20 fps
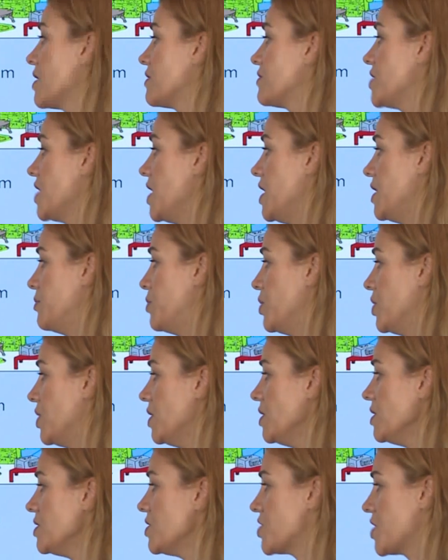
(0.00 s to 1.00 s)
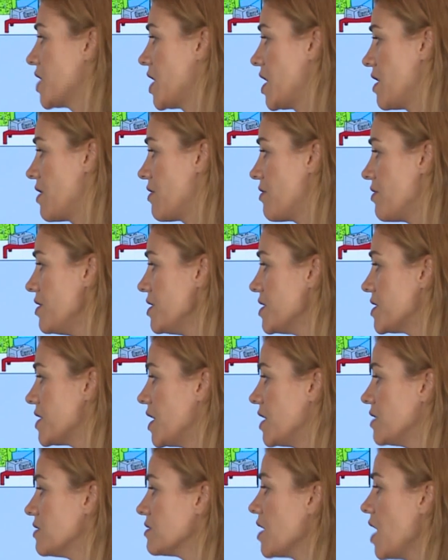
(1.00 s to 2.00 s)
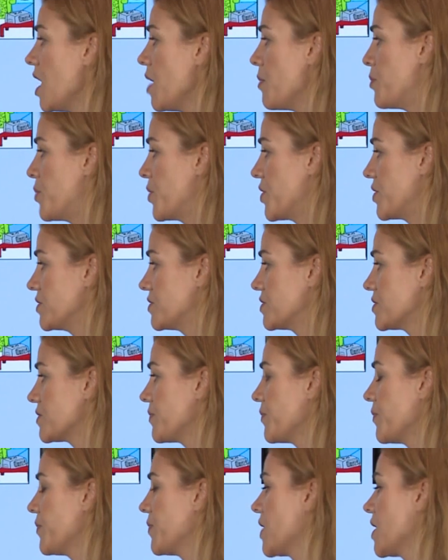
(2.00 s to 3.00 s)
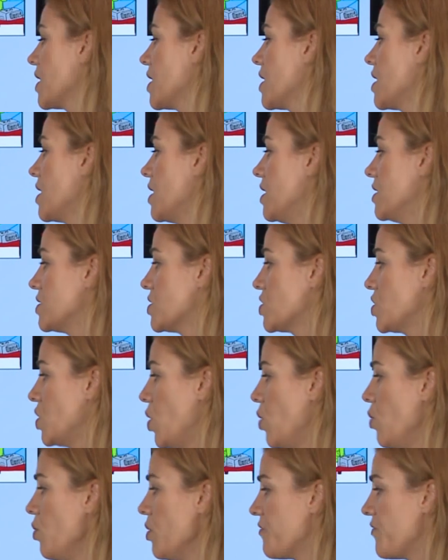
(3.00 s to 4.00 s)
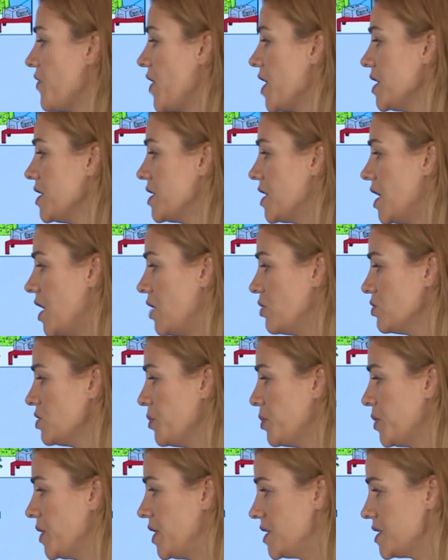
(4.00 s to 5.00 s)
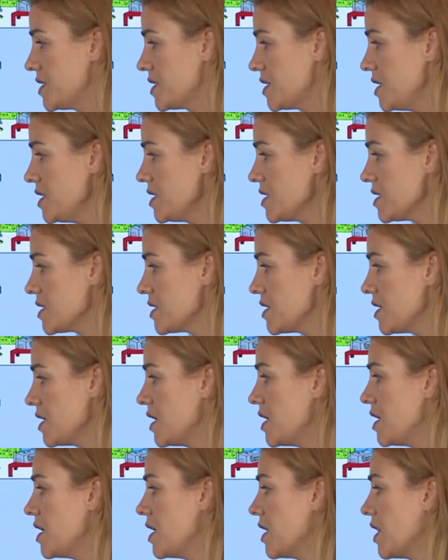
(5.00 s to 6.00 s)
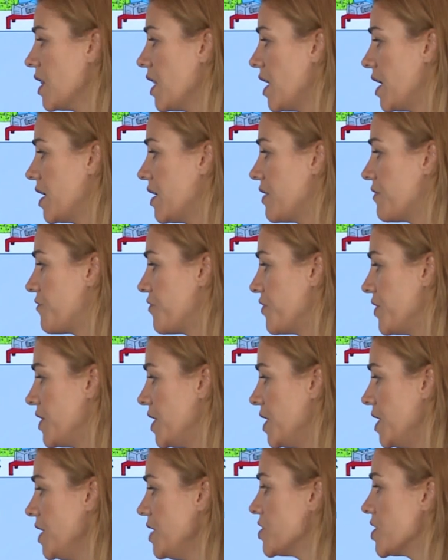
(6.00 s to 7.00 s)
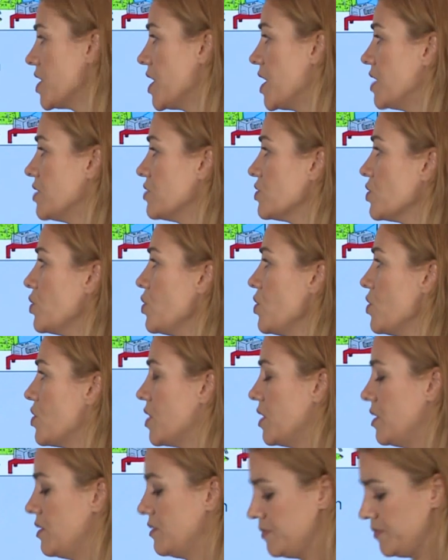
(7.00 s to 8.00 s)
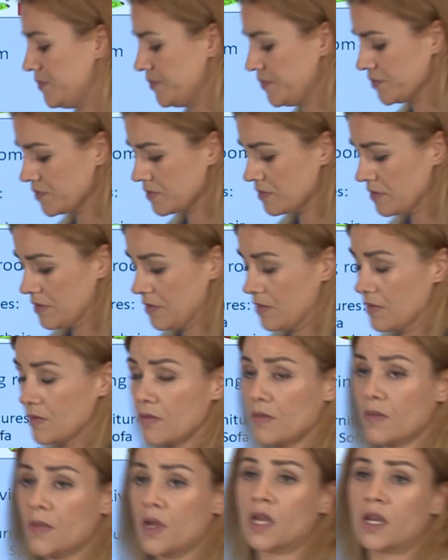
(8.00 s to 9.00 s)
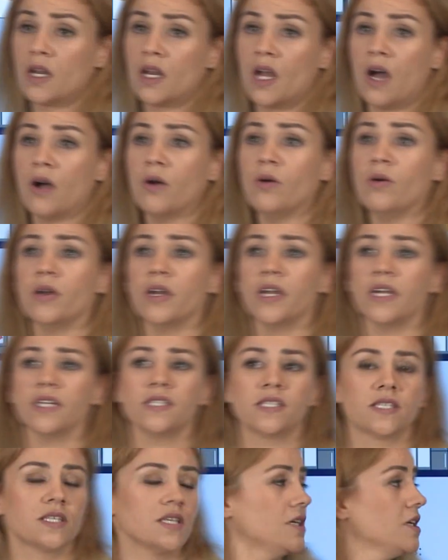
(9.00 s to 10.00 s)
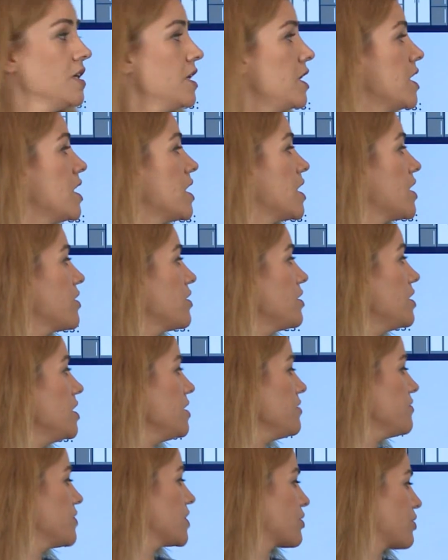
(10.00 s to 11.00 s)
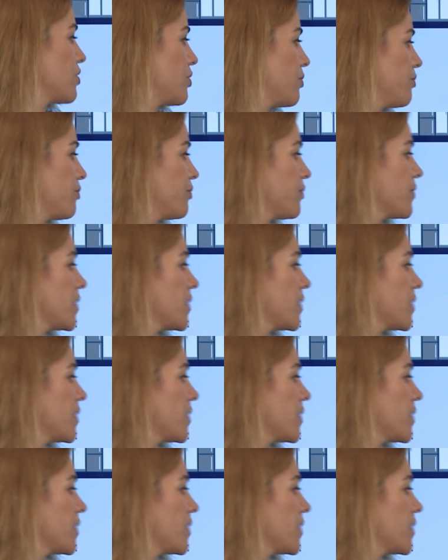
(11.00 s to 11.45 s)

Table, chairs and cupboard. Also we find out appliances like fridge and cooker. Now let's see the living room.